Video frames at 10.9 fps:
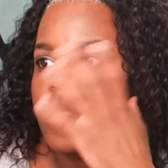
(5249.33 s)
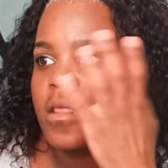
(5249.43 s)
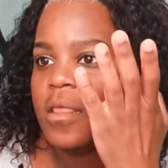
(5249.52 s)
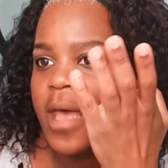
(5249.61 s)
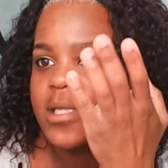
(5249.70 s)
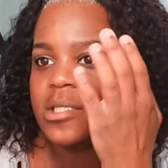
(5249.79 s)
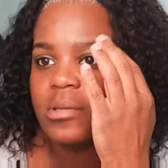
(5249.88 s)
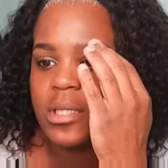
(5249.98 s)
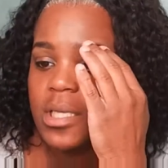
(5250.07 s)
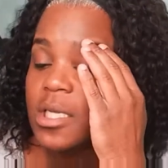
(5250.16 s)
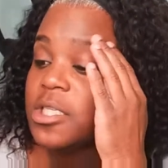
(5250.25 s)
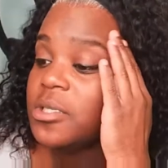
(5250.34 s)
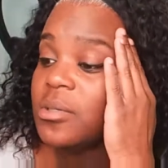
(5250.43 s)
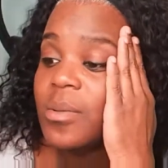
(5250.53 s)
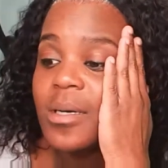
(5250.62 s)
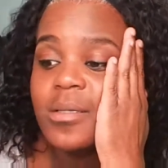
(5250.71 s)
That's what the
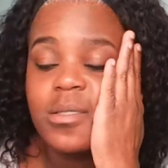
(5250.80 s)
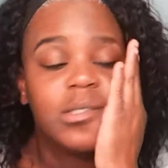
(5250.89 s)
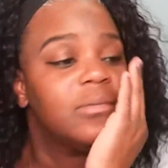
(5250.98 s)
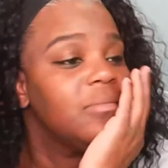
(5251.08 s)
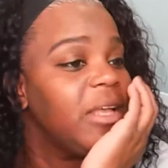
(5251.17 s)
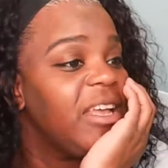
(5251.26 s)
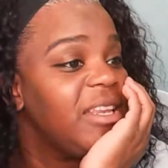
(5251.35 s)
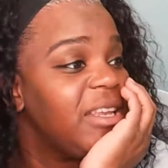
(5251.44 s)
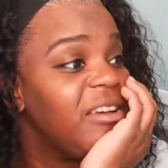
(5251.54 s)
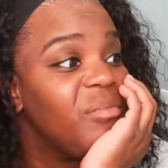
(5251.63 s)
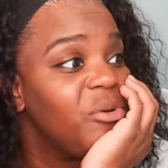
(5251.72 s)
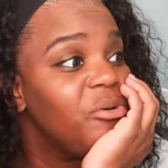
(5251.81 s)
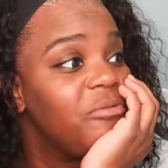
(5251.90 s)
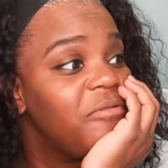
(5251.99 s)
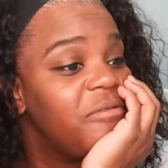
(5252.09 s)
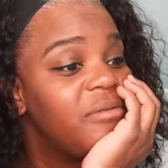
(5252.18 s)
issue was. It did
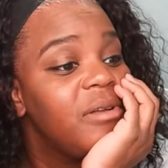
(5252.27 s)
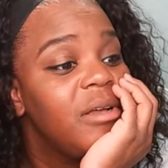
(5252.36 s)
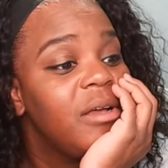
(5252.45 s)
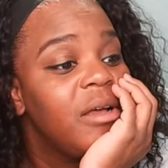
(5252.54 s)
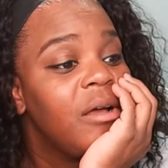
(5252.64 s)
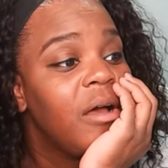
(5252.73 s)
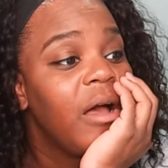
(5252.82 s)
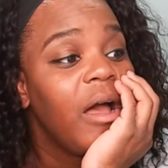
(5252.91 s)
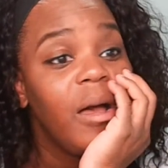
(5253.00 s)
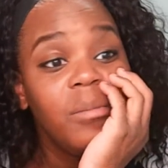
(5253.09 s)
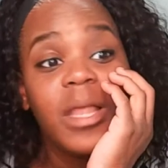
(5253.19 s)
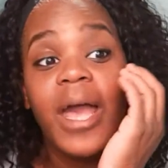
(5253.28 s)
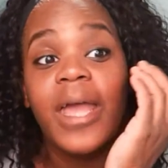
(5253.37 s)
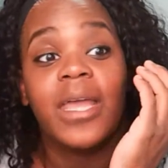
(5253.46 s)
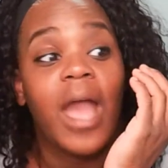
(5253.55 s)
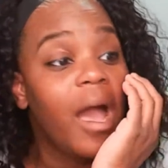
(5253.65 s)
move.
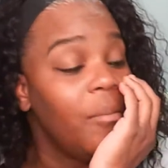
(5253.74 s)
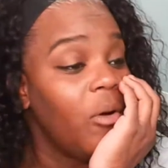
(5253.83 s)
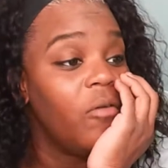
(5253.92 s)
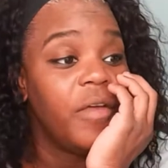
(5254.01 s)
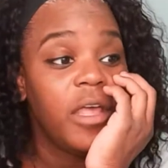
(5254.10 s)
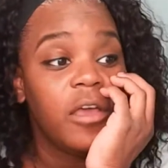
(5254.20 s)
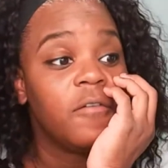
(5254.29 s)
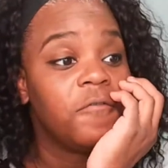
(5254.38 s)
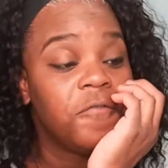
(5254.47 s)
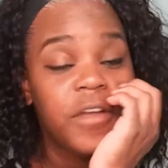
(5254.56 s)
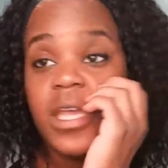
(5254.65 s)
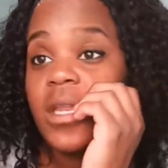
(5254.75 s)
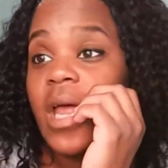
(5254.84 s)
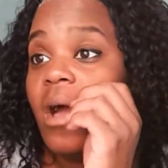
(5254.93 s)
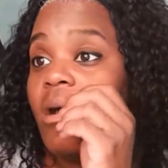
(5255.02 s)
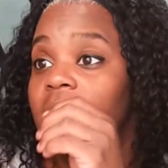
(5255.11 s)
I'm over here freaking
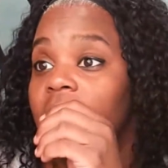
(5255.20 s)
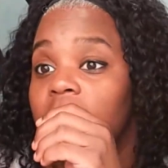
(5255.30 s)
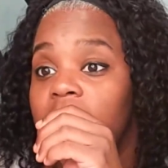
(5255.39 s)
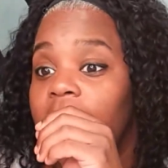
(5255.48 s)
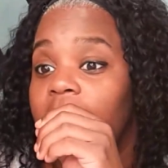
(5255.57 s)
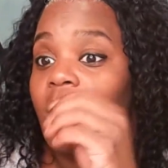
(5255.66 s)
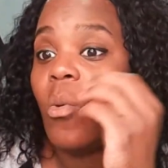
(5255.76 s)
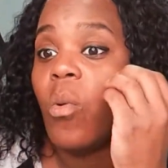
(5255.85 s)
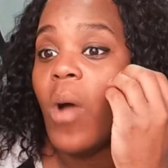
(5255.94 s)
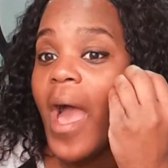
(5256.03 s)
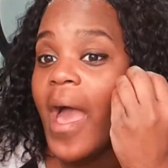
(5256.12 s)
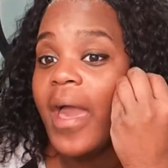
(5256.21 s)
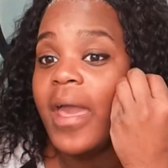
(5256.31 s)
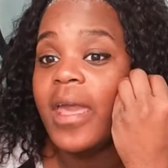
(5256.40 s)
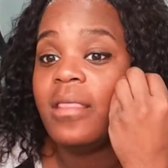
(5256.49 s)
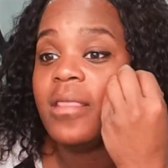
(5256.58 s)
out, and I'm like, why
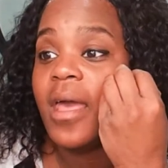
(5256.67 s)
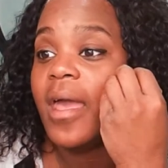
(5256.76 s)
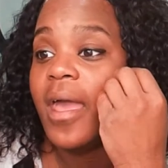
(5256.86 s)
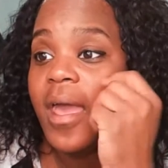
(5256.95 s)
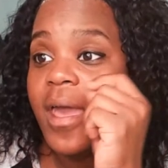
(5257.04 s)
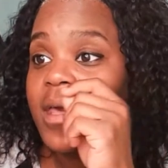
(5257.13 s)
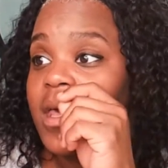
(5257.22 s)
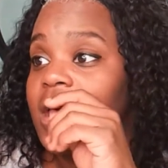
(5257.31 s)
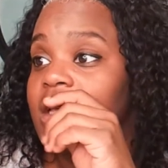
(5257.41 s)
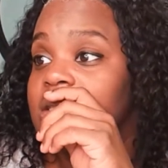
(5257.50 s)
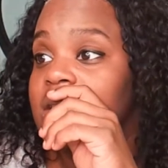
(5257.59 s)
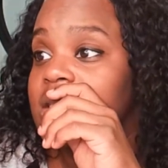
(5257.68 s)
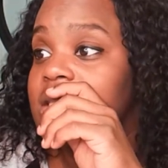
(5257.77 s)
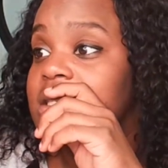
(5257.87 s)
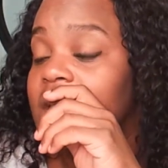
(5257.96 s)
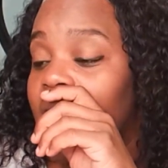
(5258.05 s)
in the heck is
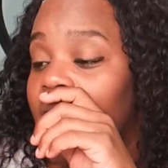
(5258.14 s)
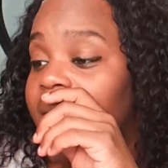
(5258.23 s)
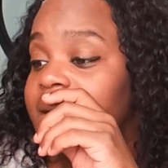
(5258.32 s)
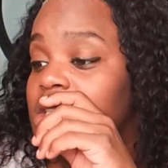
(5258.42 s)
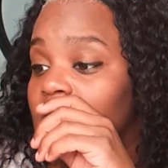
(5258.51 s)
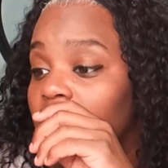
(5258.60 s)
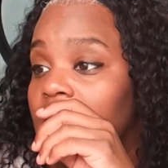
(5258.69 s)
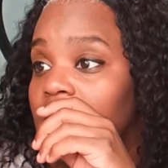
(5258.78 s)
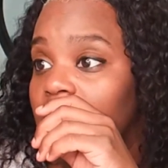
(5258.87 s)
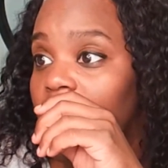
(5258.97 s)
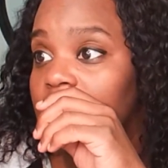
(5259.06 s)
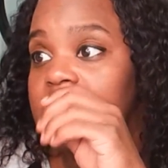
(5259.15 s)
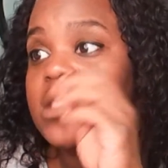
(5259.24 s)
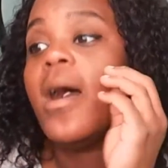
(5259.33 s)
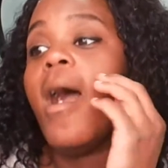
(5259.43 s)
this side so close?